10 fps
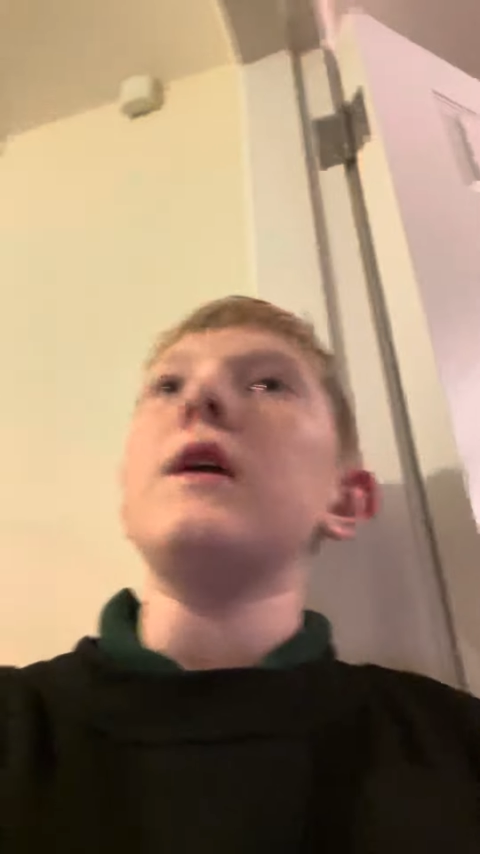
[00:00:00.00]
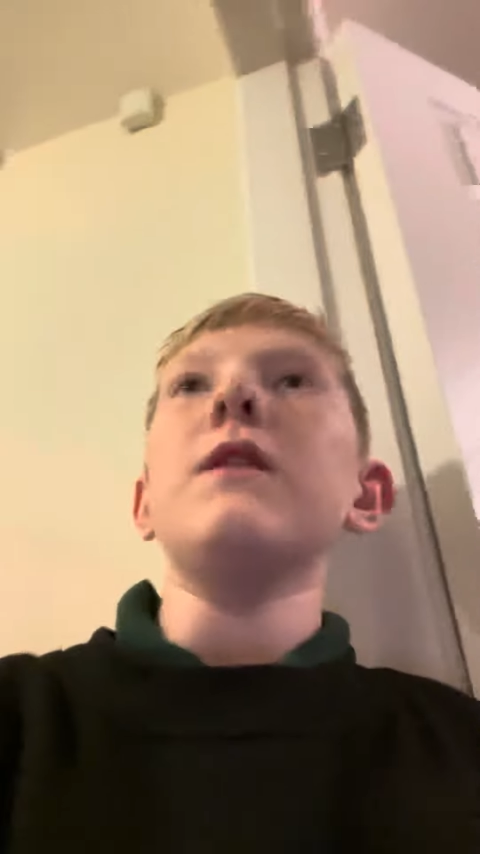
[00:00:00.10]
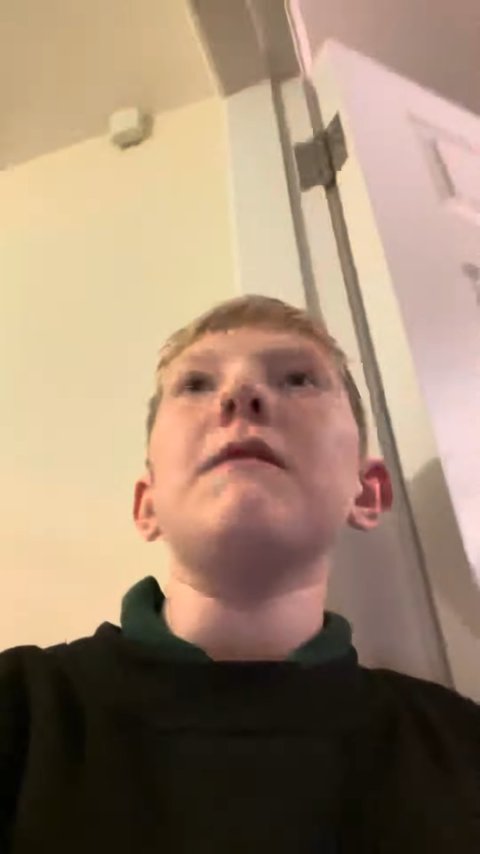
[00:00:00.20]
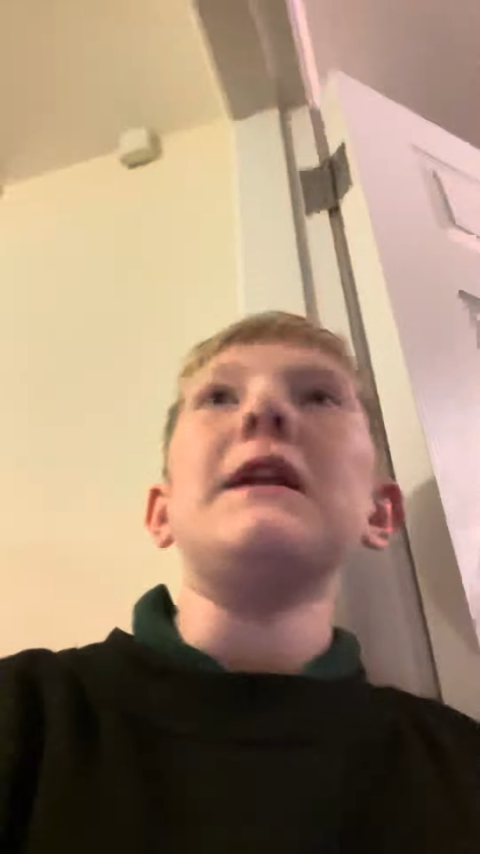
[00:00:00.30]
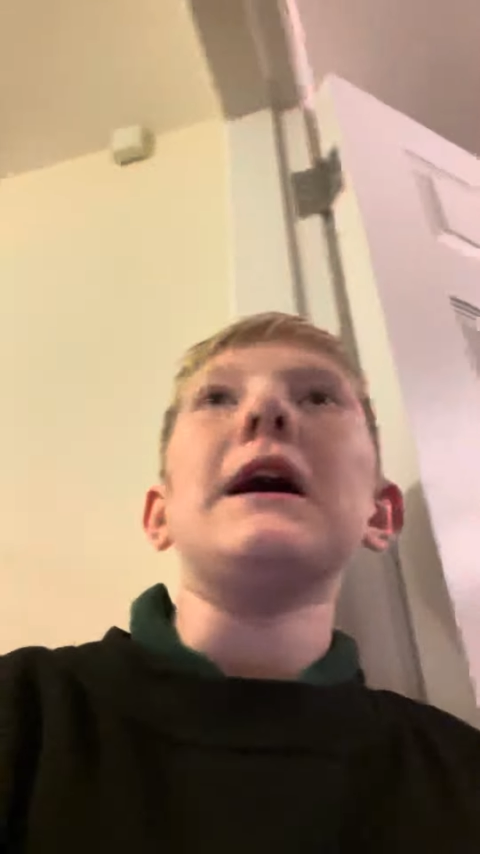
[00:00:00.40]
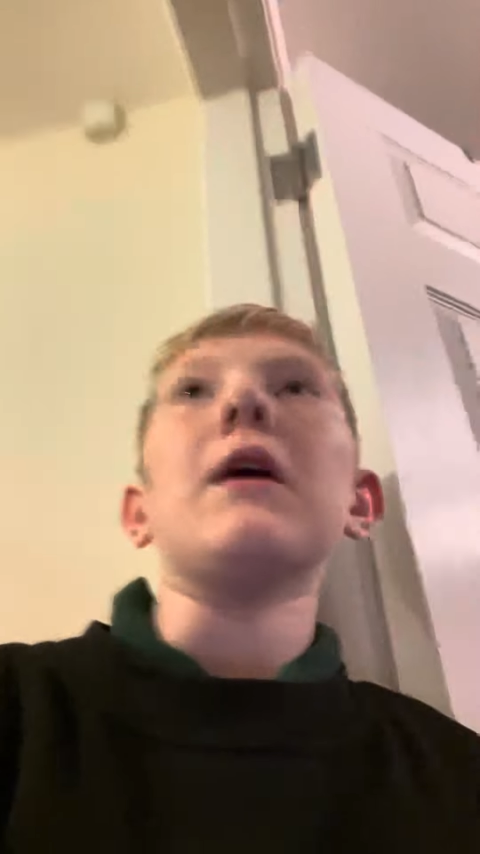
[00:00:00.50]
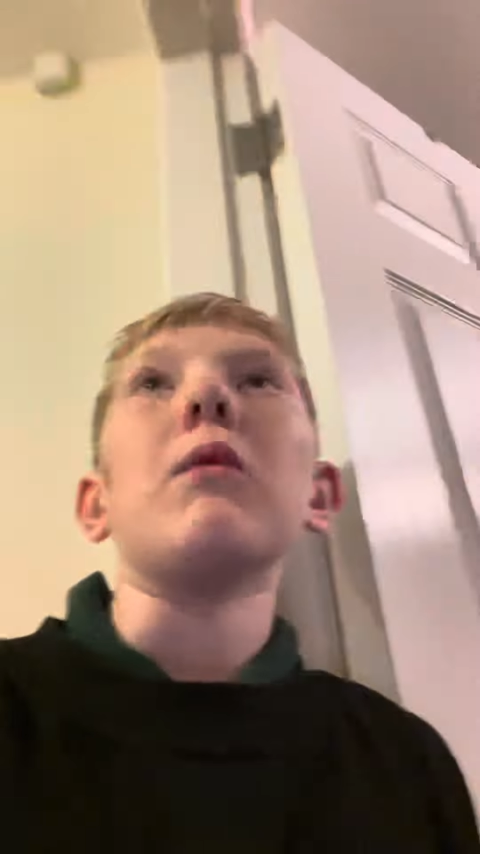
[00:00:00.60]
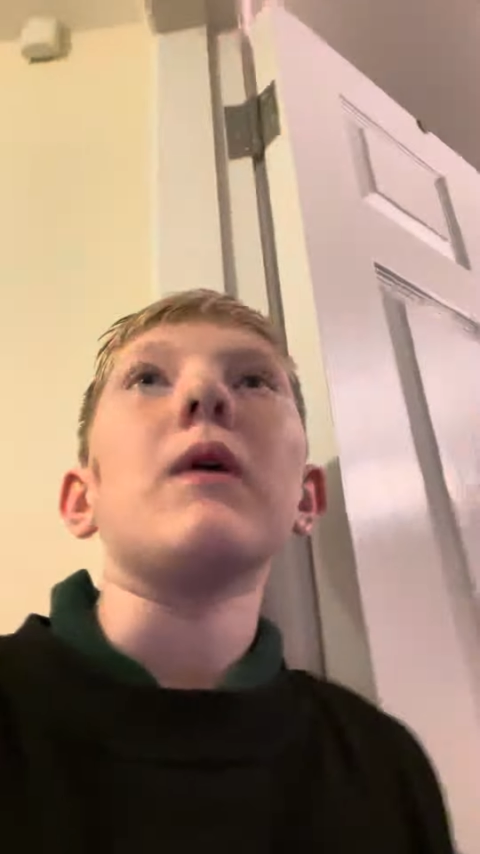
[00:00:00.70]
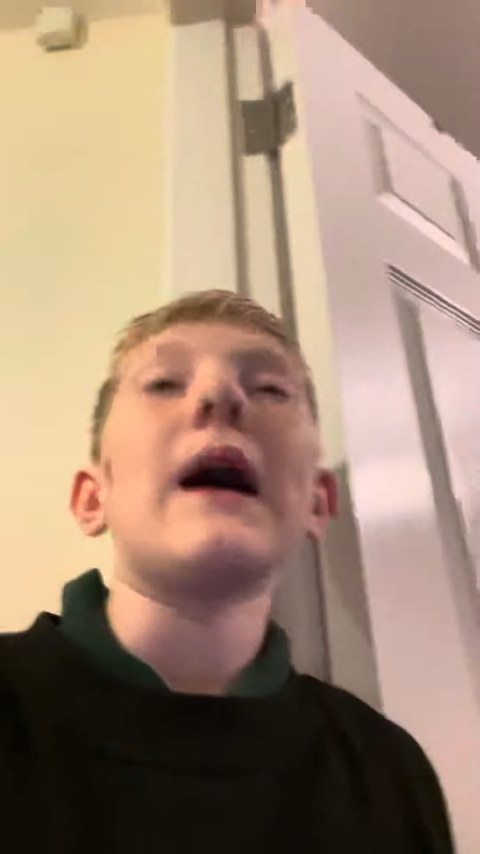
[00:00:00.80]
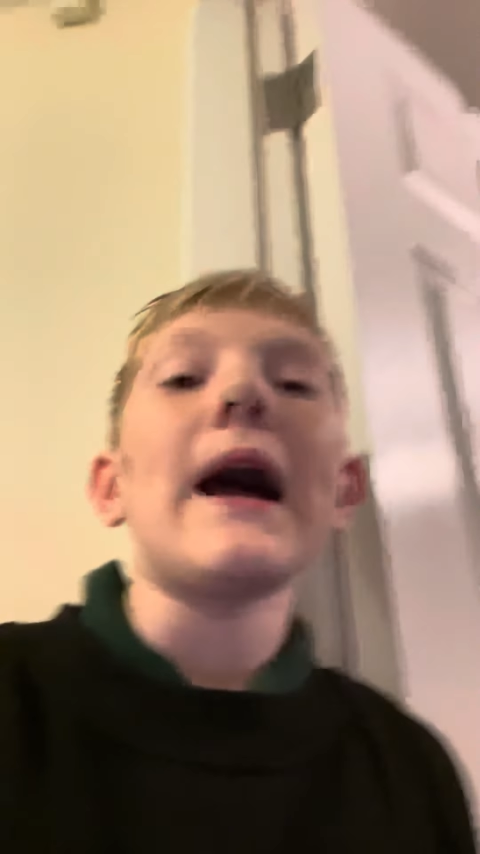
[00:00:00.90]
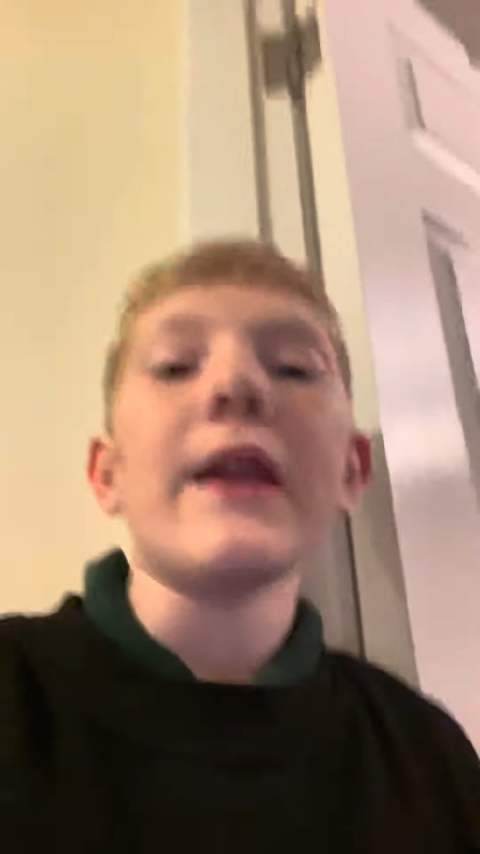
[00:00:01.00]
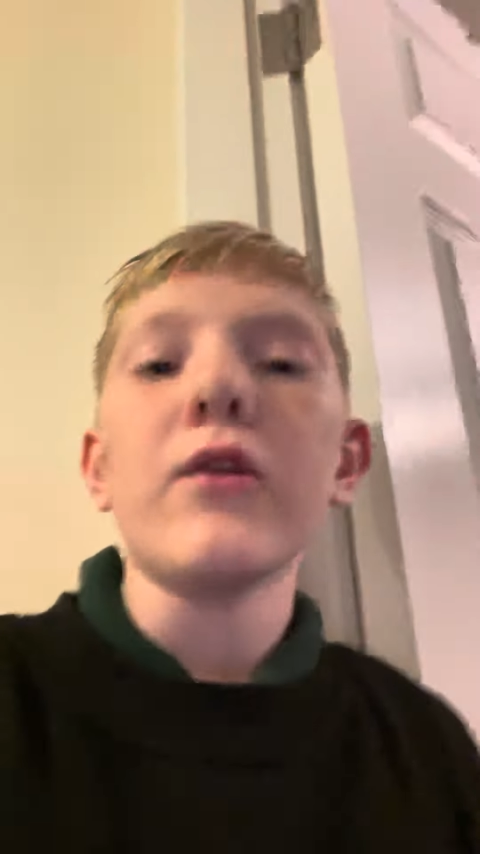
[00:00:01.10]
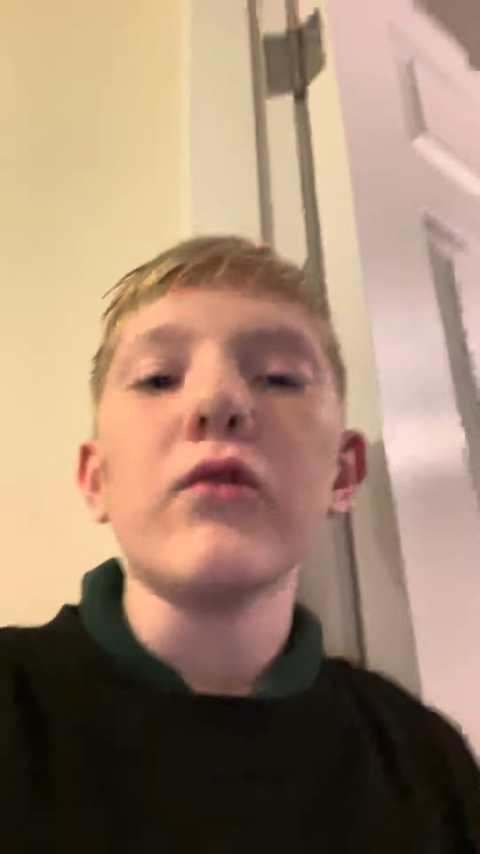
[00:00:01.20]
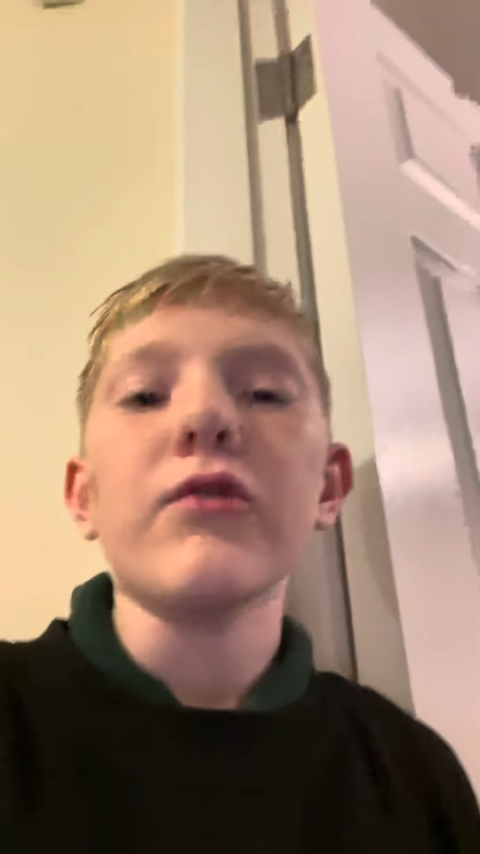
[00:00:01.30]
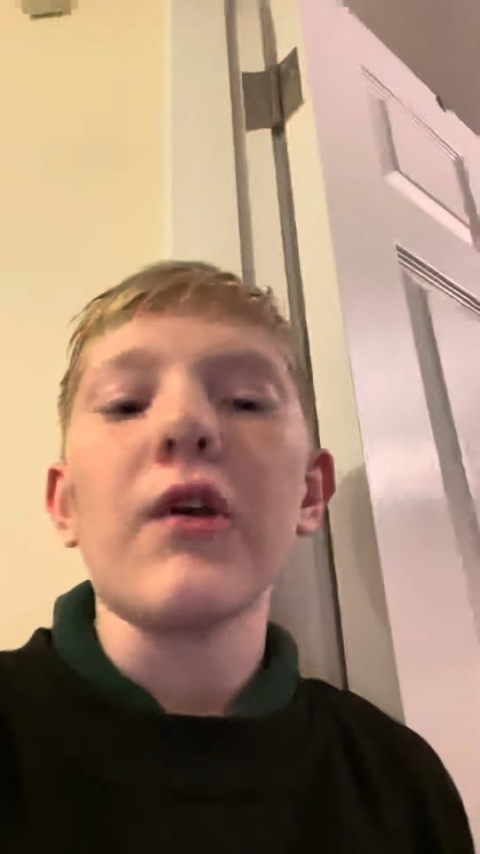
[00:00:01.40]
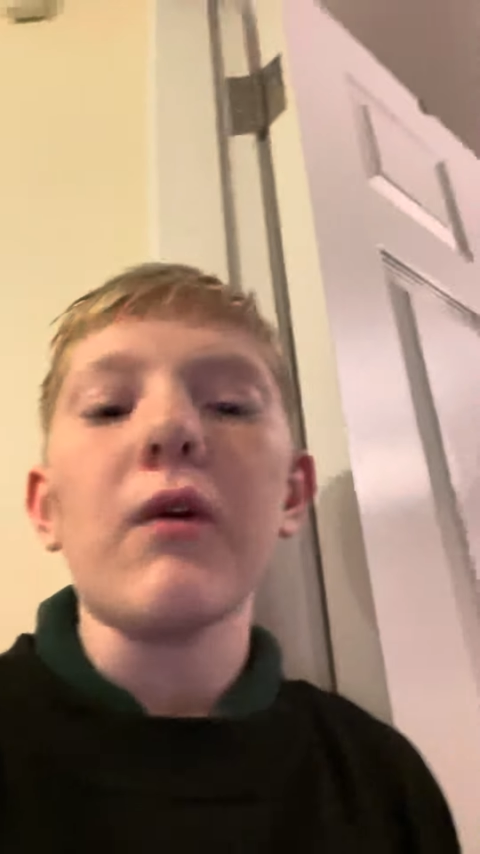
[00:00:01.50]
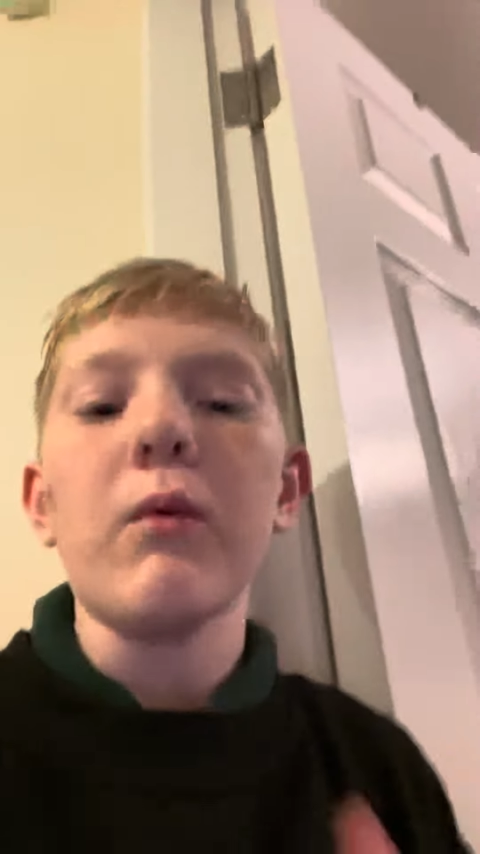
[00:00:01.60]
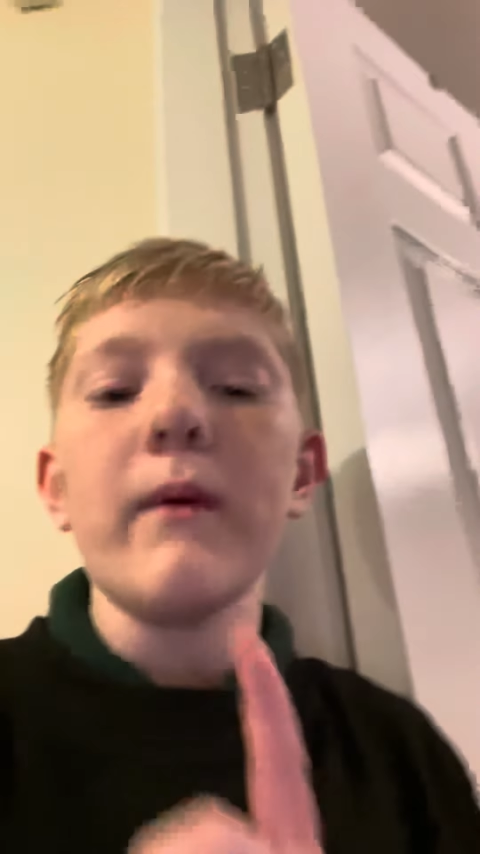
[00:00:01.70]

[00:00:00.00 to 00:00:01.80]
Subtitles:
in the video. And also,